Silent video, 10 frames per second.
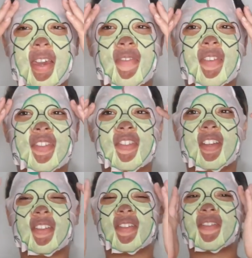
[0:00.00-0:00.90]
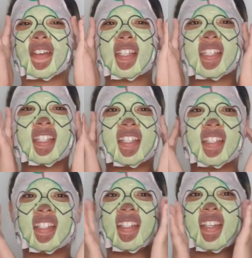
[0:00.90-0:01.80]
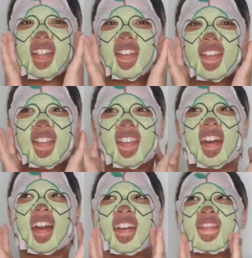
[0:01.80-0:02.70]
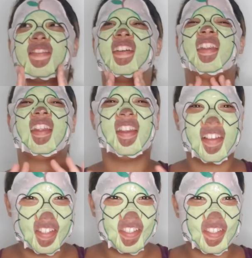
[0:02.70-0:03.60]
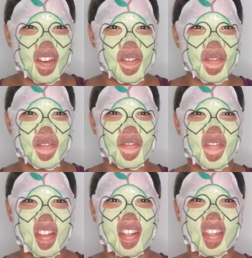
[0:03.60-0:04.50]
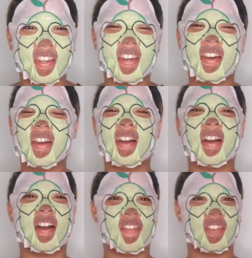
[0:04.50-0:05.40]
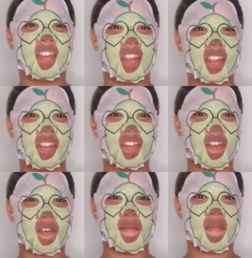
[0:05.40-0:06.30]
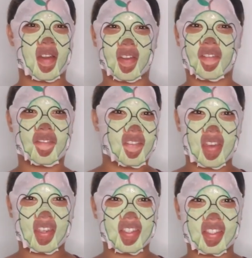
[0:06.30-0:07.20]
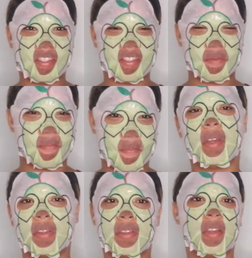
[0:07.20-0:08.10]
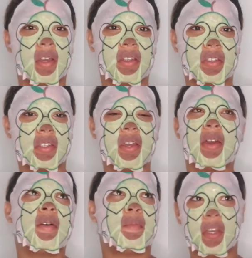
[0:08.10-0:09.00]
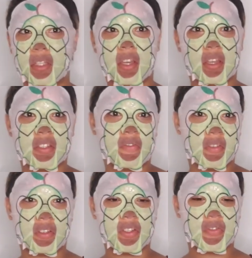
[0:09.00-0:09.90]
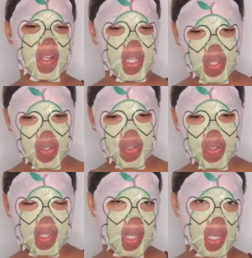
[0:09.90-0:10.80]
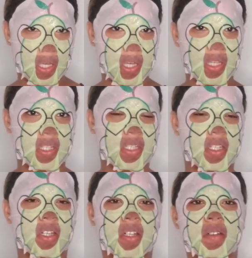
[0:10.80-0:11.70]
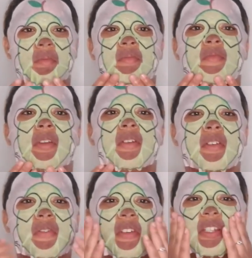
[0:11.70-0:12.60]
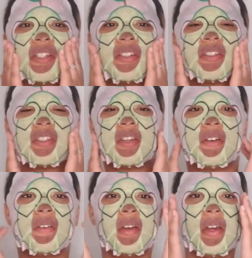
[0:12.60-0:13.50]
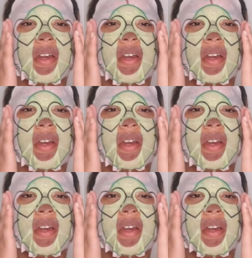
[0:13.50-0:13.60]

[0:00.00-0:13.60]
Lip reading: It feels really refreshing and all that. I really look so funny having this on my face, but it does feels really good and really refreshing, so